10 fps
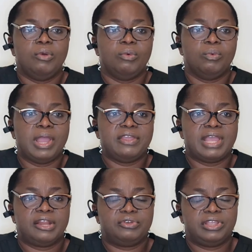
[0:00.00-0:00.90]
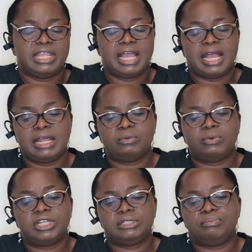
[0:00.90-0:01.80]
When you are doing your hand
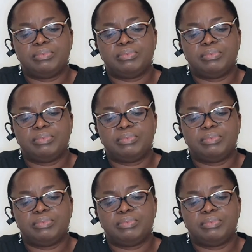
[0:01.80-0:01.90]
washing,